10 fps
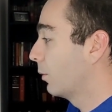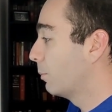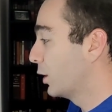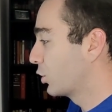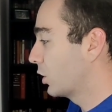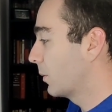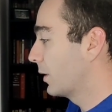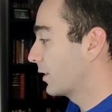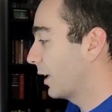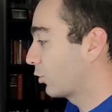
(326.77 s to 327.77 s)
the
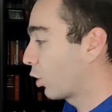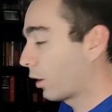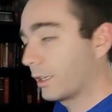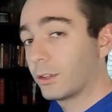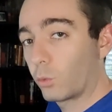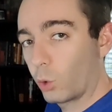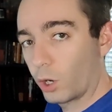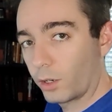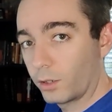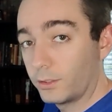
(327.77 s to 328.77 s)
bishop is now targeting the
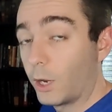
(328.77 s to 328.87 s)
rook.